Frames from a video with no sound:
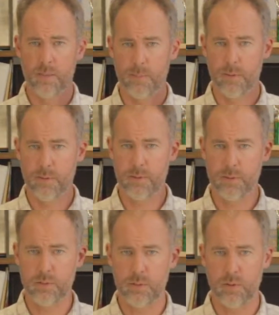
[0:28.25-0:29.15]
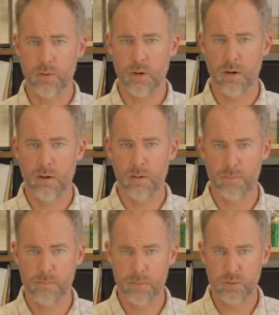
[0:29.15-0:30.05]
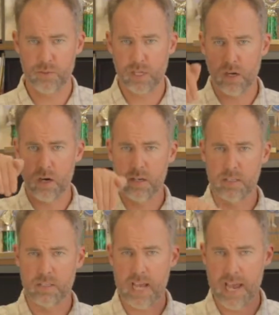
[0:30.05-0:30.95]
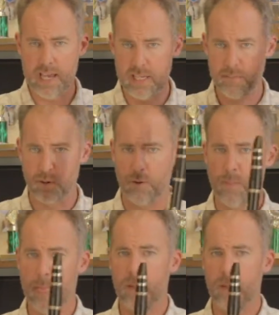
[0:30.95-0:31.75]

with your music on a table,